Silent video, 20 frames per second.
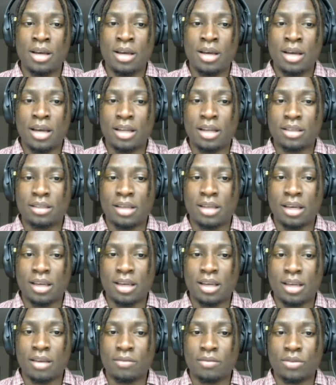And
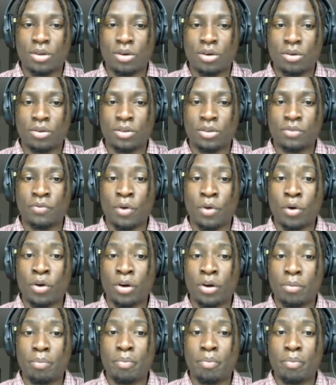staking gives the holders voter